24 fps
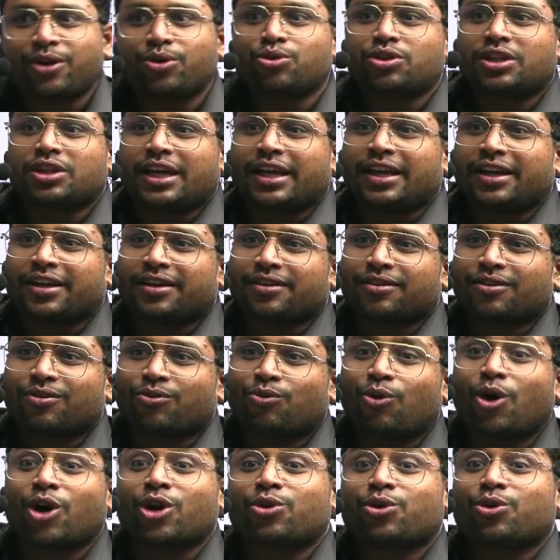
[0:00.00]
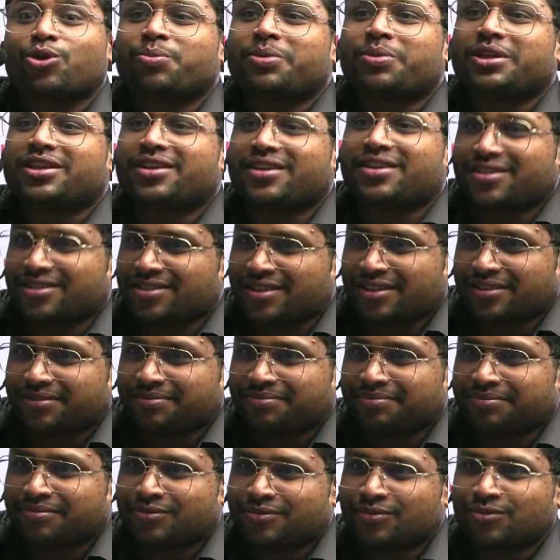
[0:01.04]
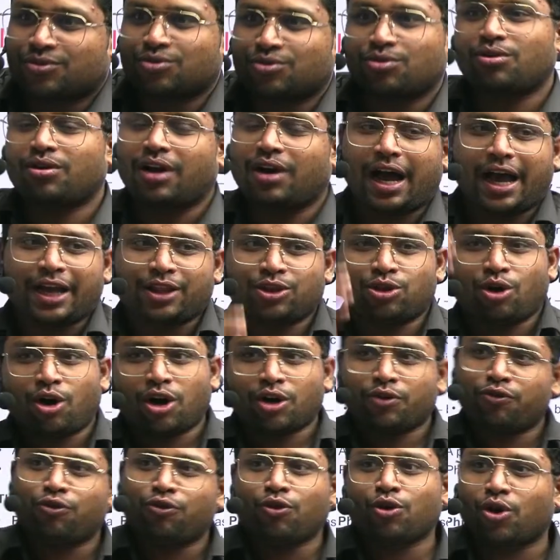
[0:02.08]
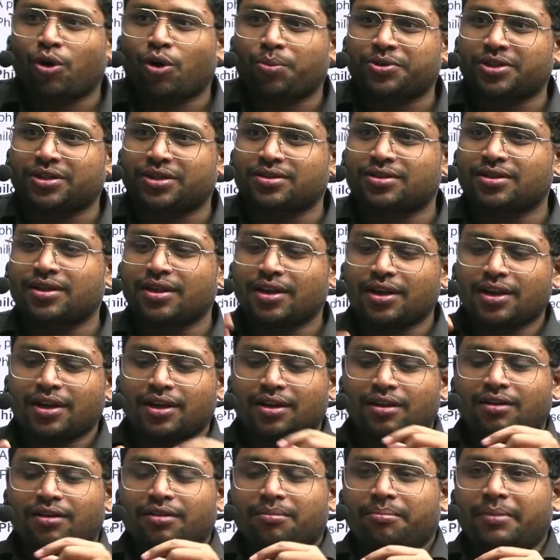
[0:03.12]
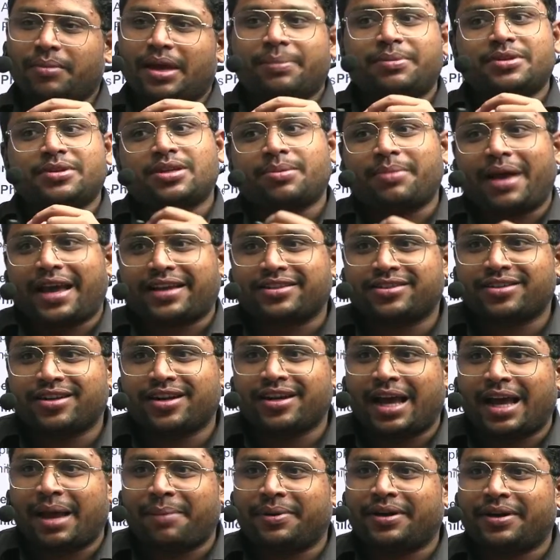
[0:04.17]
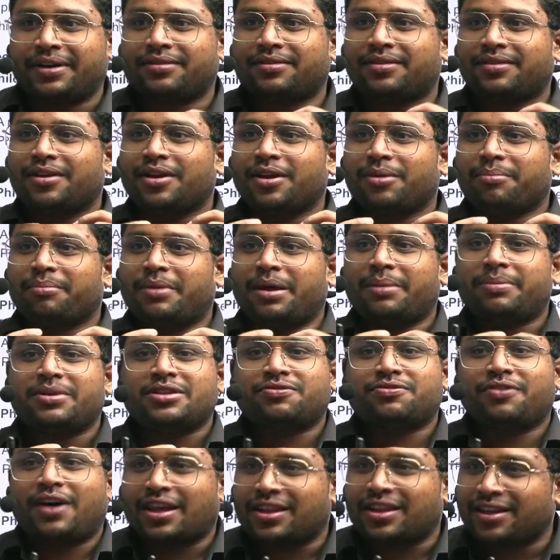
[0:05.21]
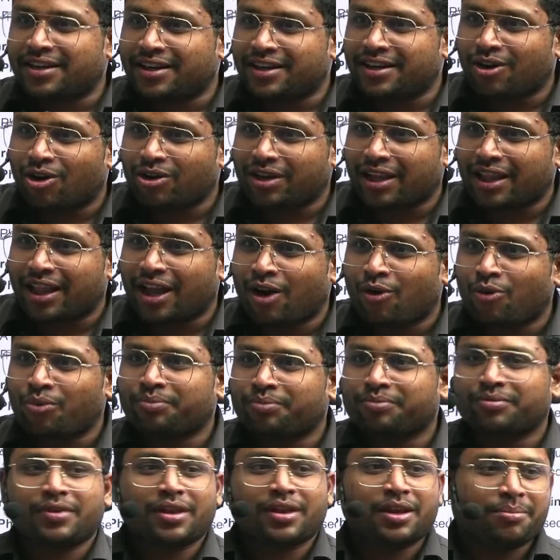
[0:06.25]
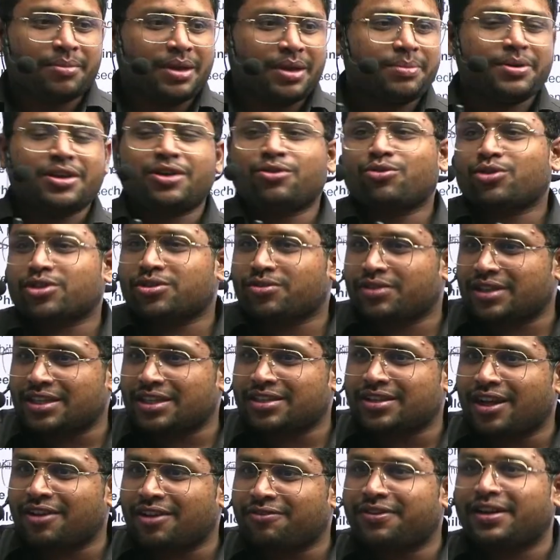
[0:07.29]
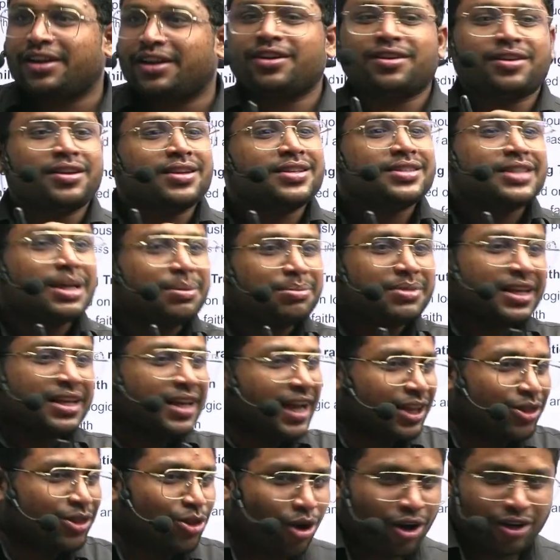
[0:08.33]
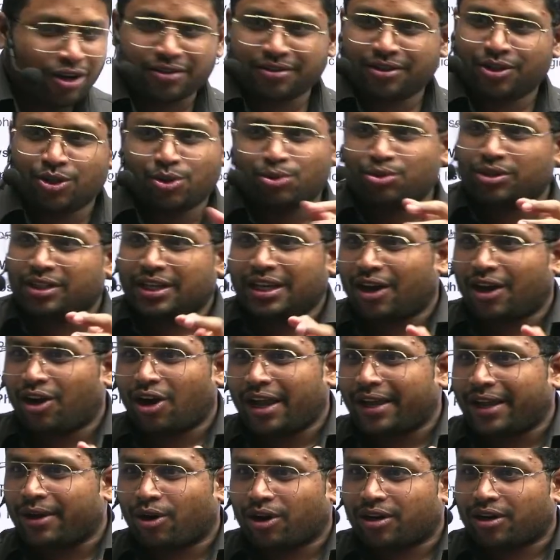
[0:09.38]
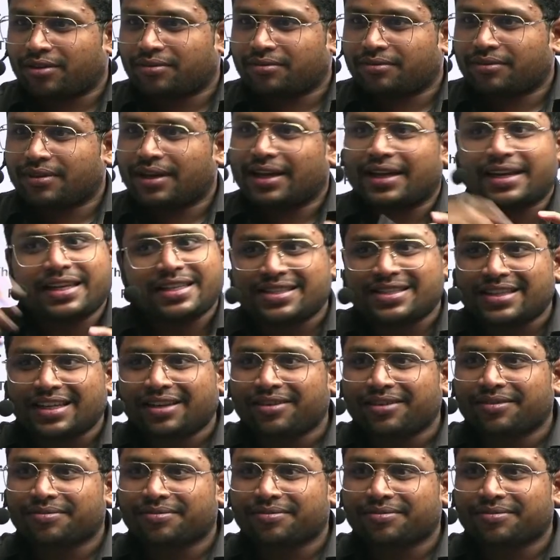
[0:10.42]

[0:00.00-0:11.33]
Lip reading: think what could be the reason. So I thought 4 options. Maybe some accident happened, maybe his father did not allow, maybe he was with his girlfriend, something I thought. 2, 3 I got, reasoning.